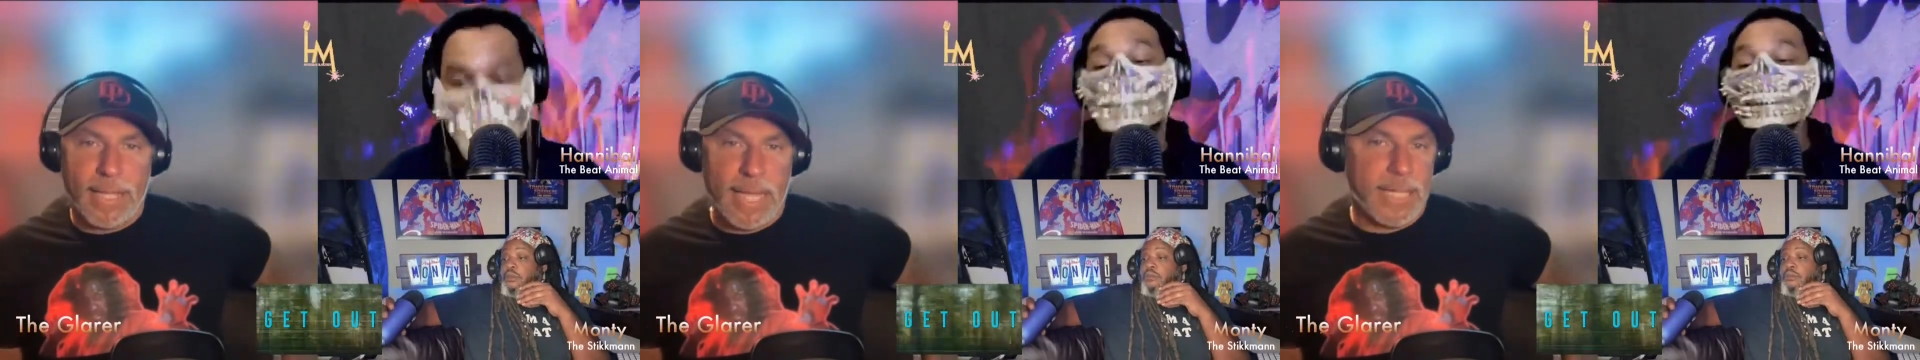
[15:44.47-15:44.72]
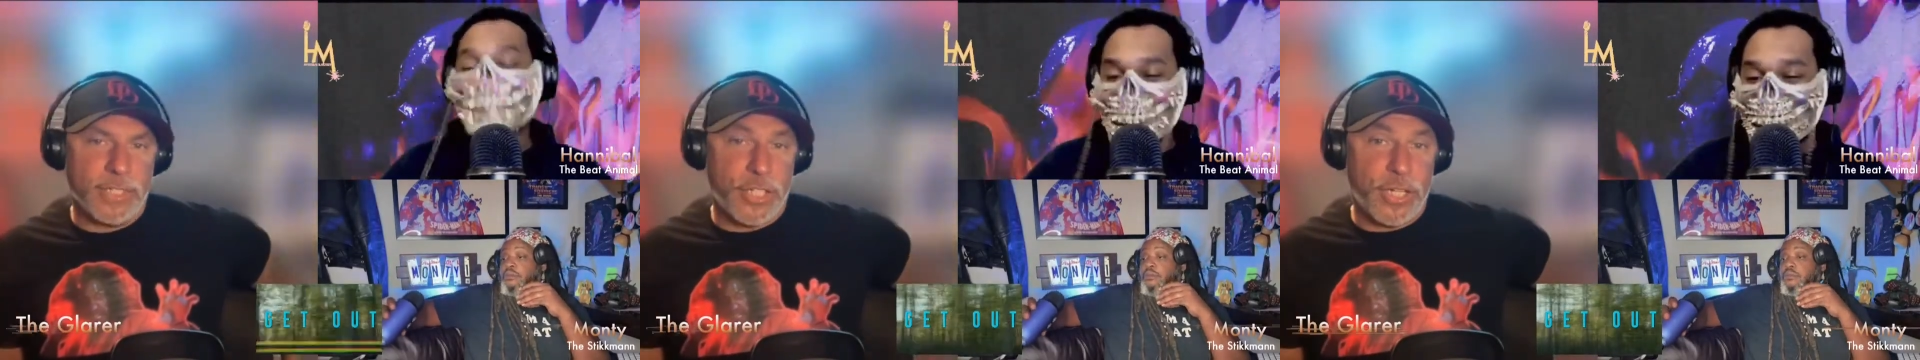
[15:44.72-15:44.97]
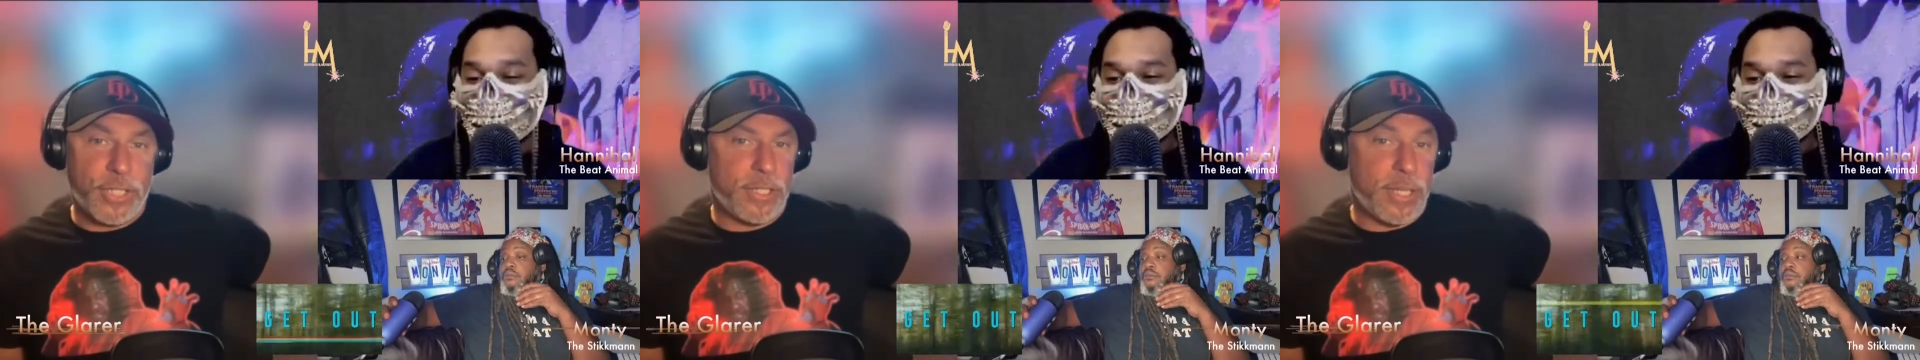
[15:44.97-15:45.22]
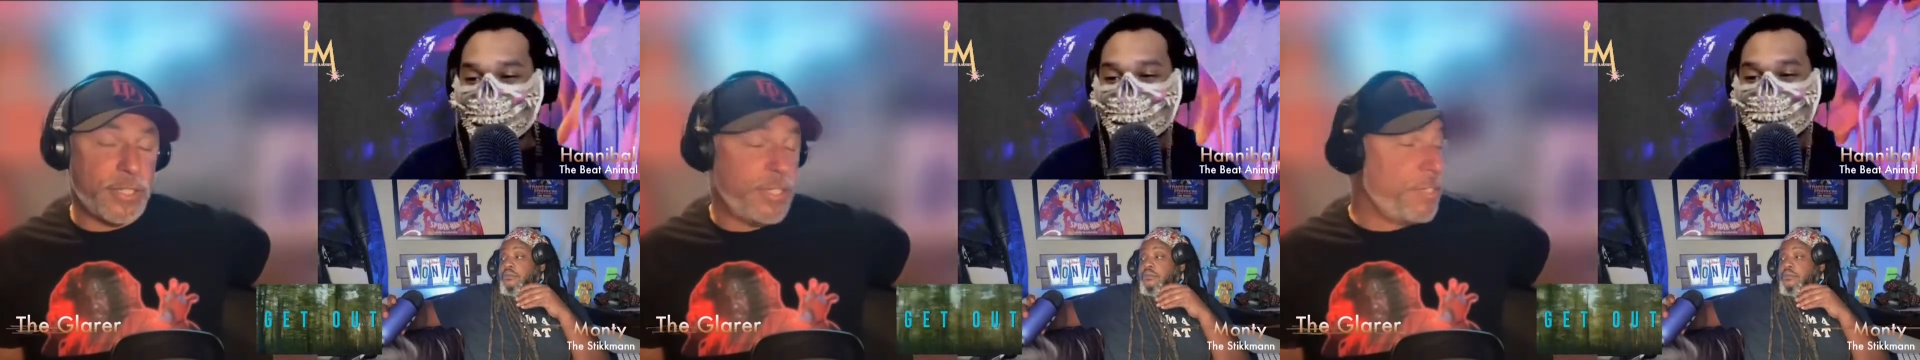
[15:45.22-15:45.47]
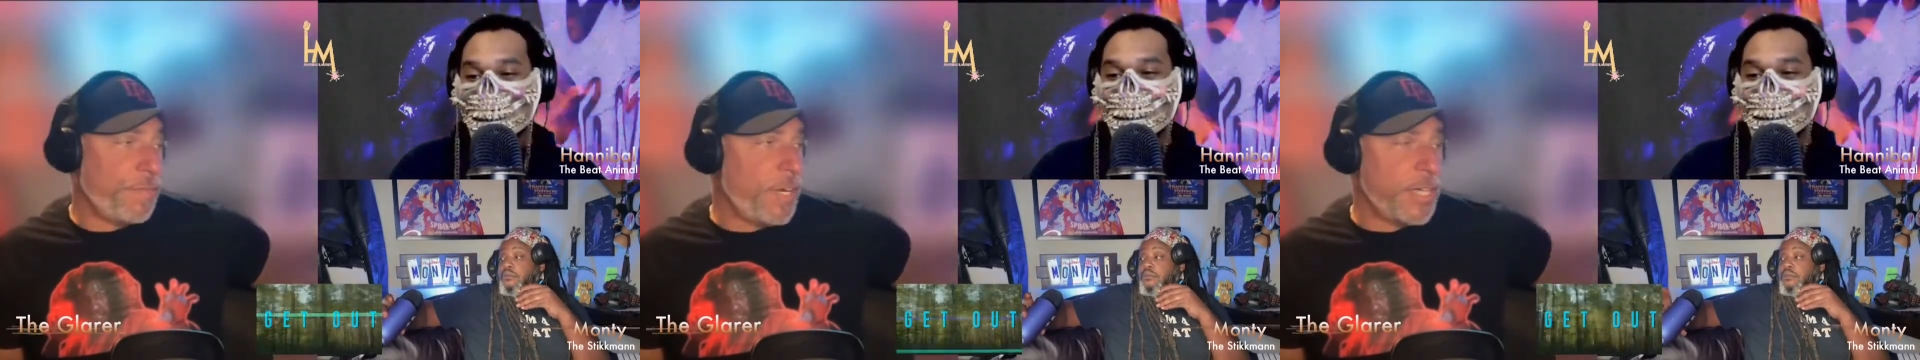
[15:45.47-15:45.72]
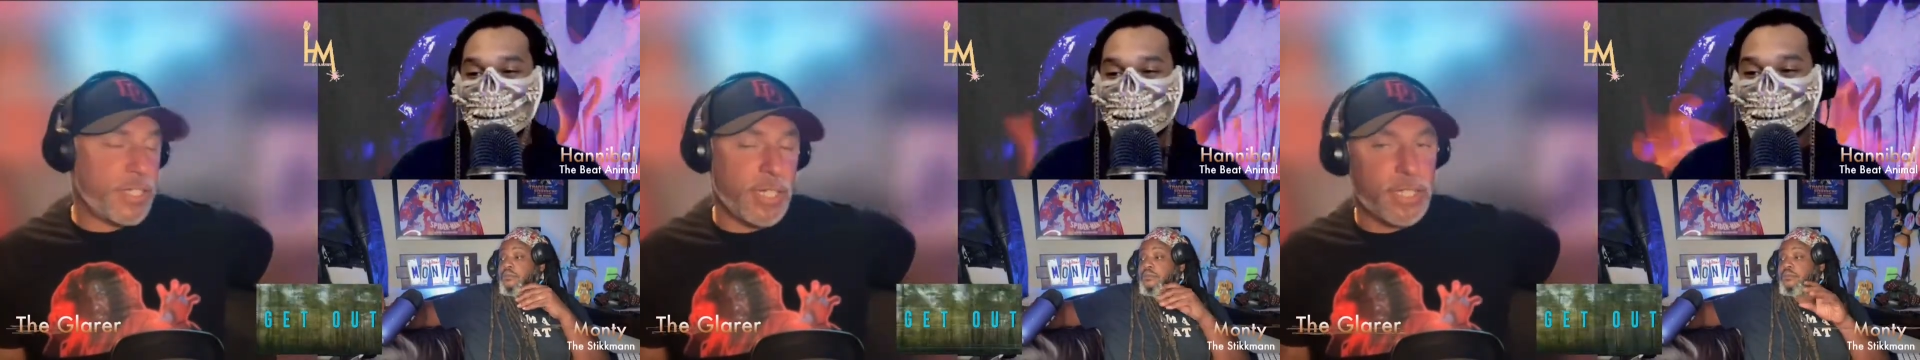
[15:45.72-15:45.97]
Speaker 1: Like just
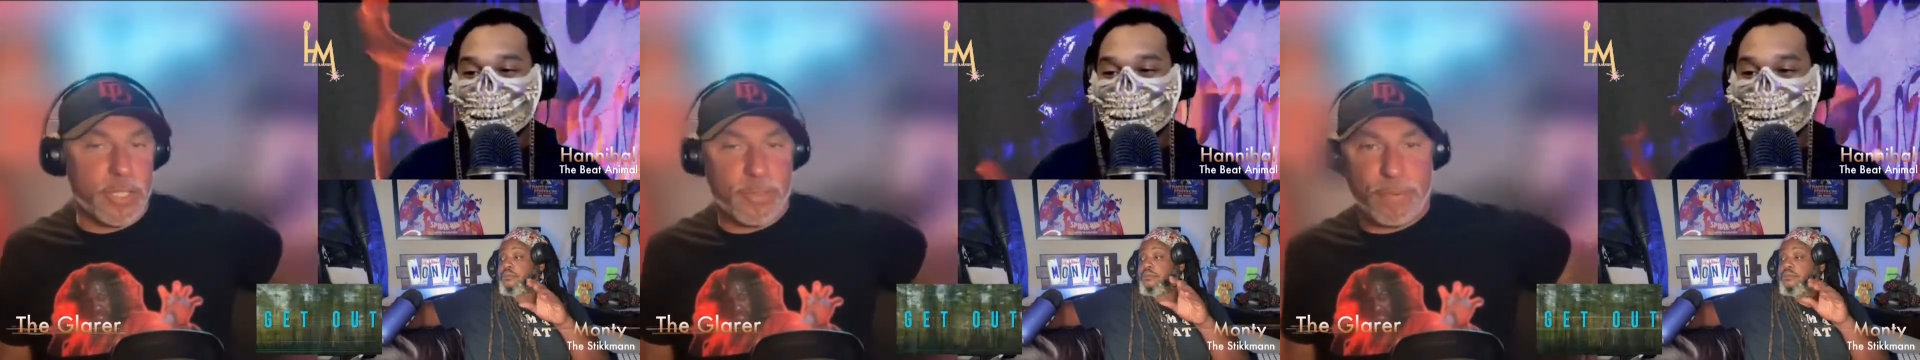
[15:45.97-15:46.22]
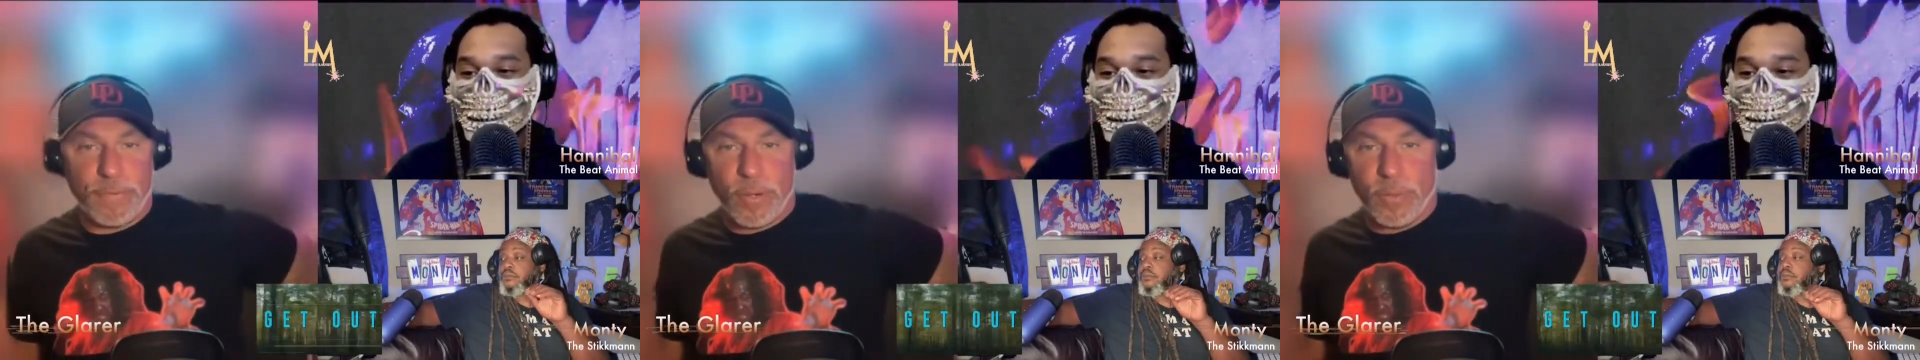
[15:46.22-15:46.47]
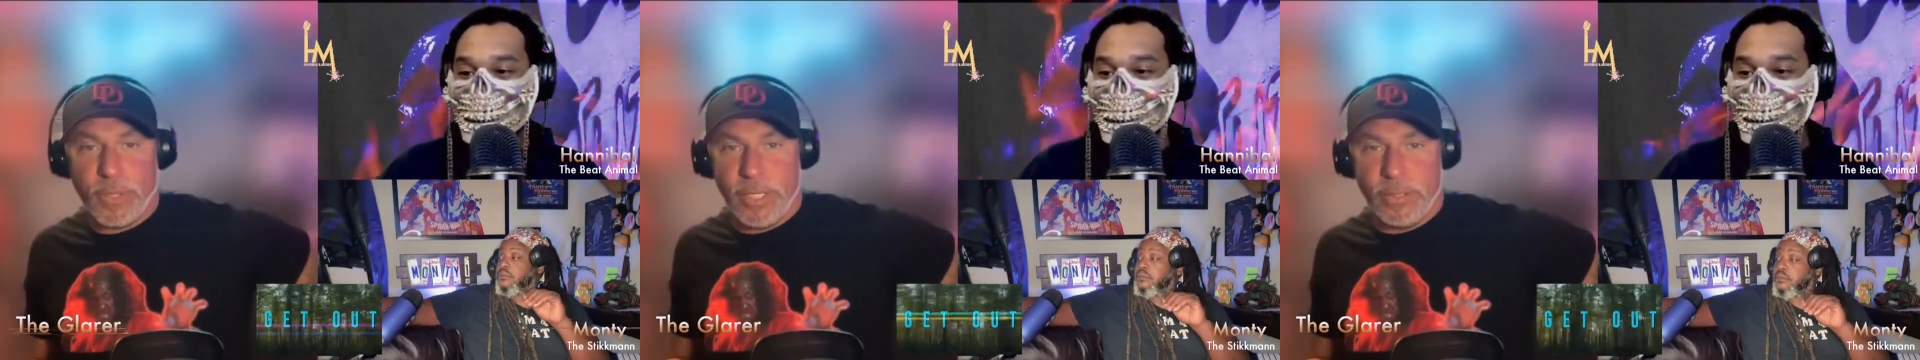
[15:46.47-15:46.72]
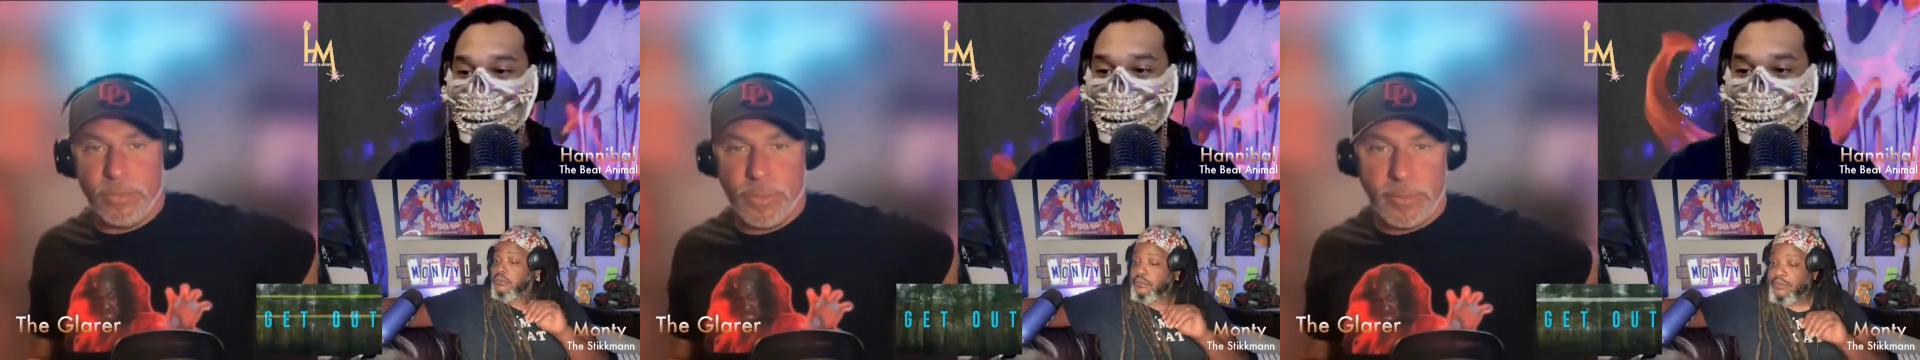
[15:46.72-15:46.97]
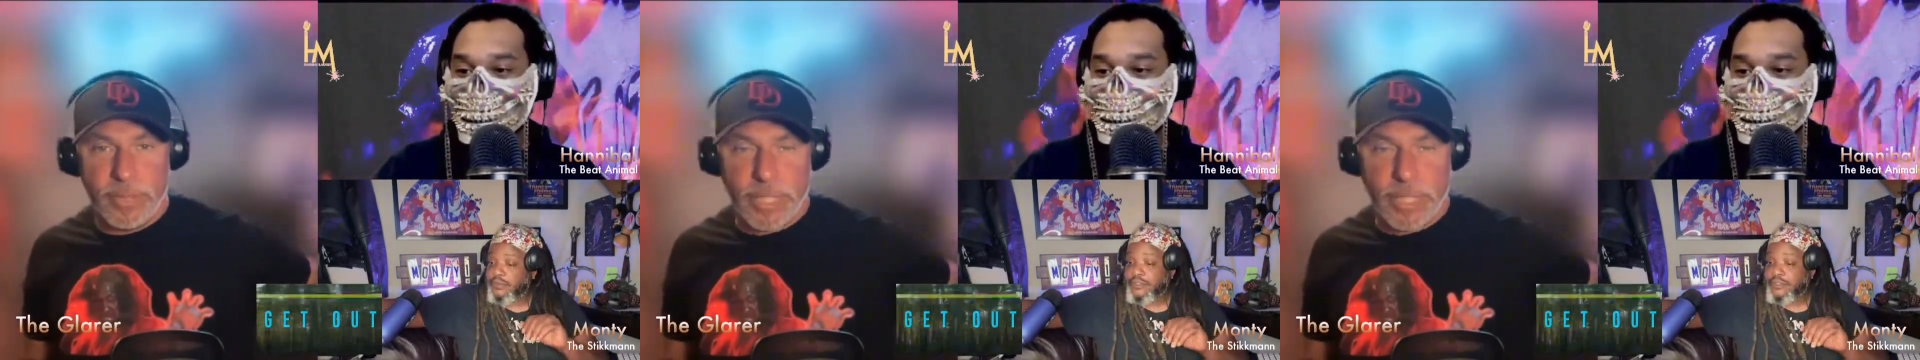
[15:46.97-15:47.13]
finished it just before we went